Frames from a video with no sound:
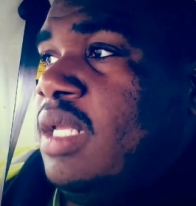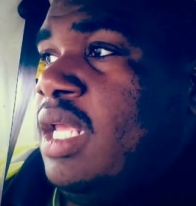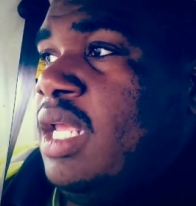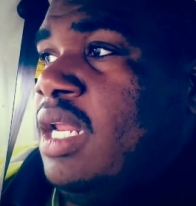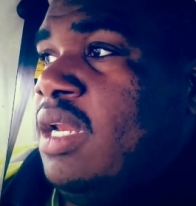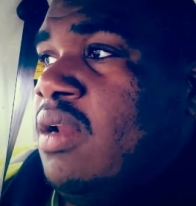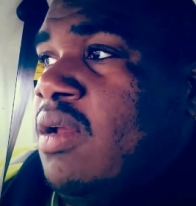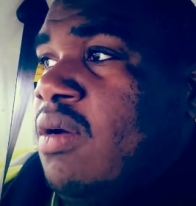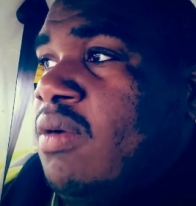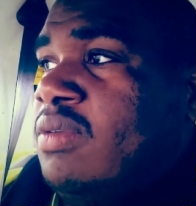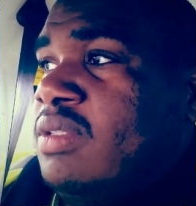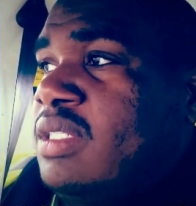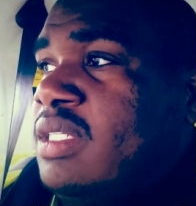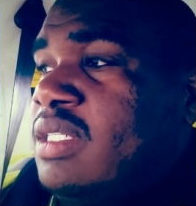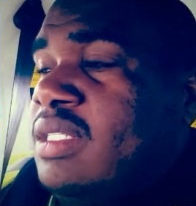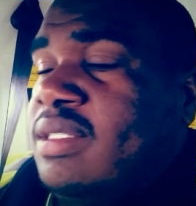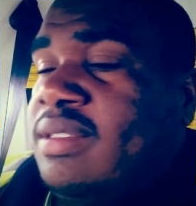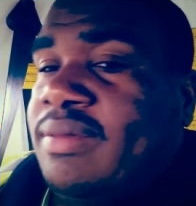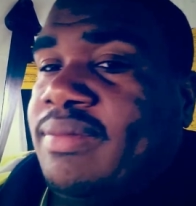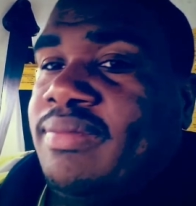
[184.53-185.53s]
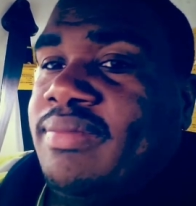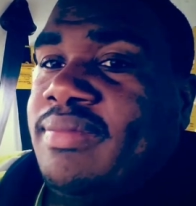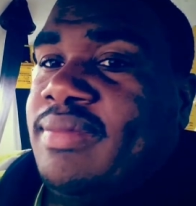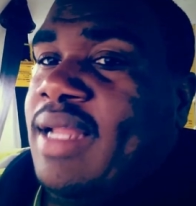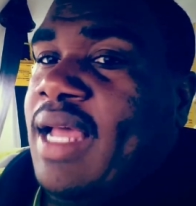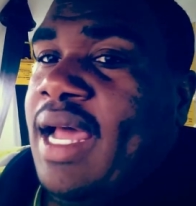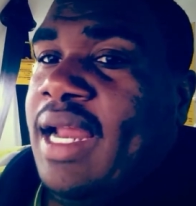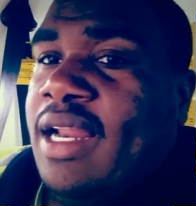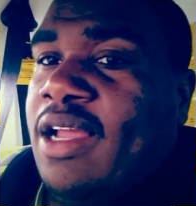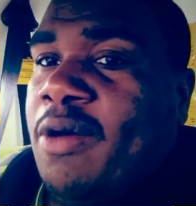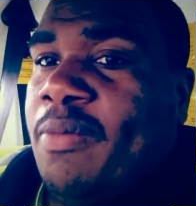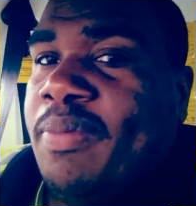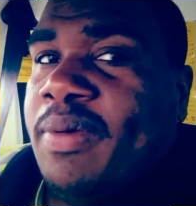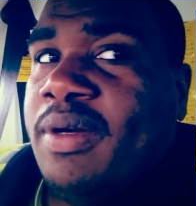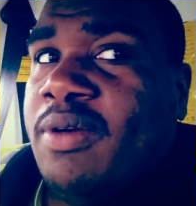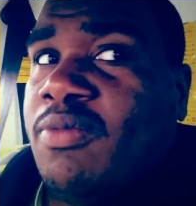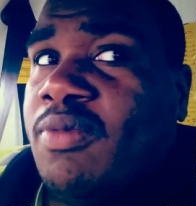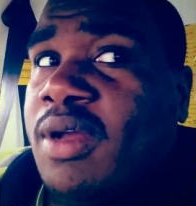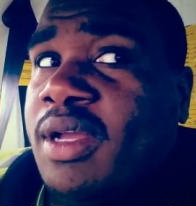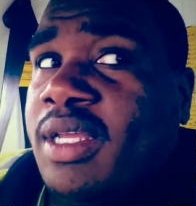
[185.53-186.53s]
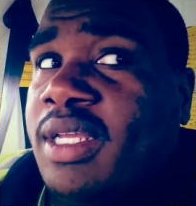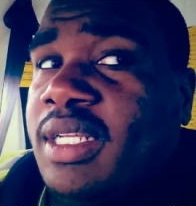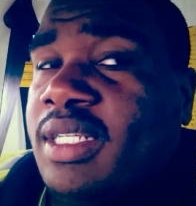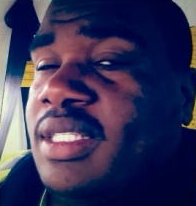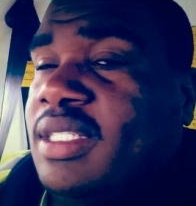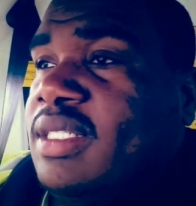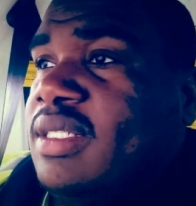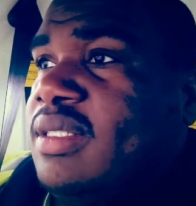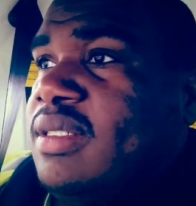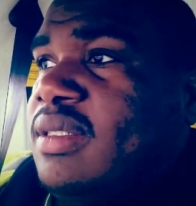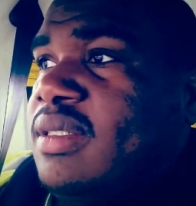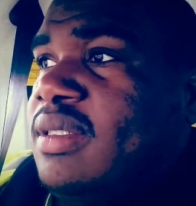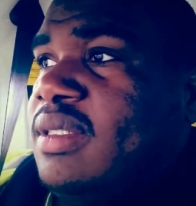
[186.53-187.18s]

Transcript: he knows he's not helping the rookies.